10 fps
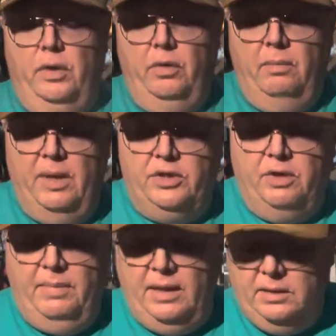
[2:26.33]
to the
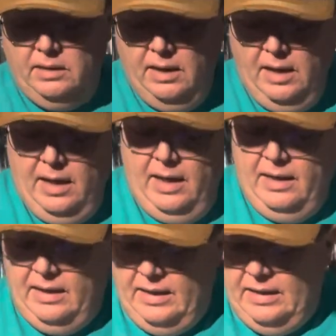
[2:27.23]
measurements.
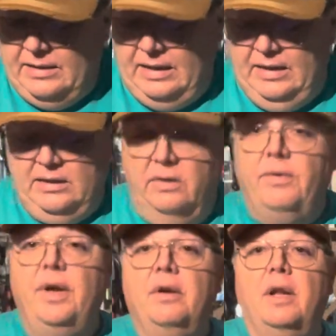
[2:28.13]
This is the
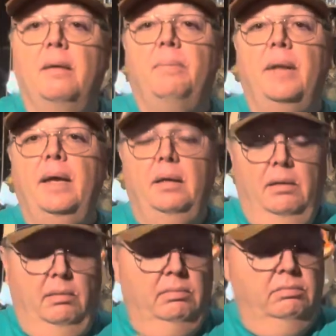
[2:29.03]
rear template,
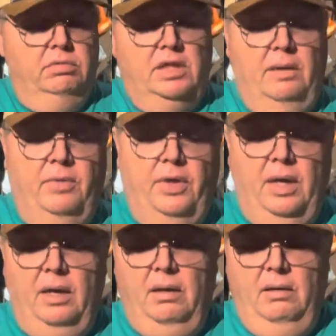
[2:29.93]
same
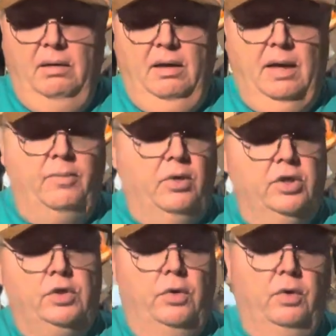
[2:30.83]
thing. I'm going to
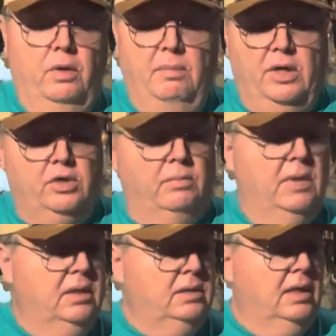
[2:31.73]
show you the
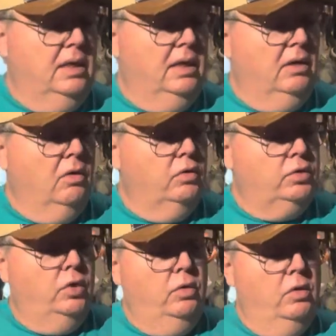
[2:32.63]
measurements that it goes
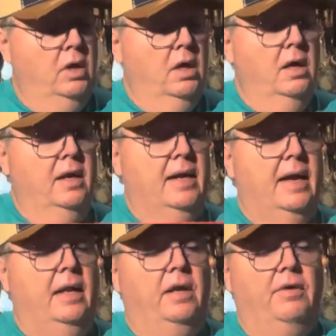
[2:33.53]
through.
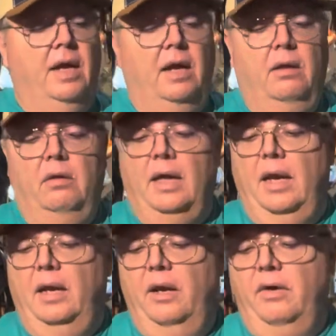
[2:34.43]
90-degree angle,
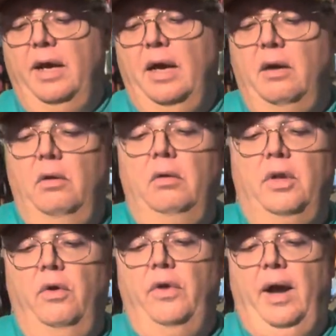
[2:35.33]
90-degree angle.
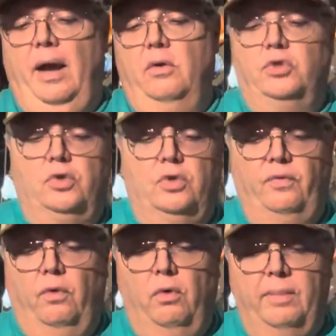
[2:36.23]
The other angles just
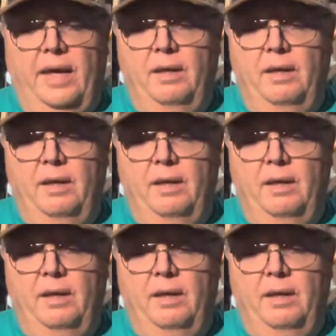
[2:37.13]
fall by the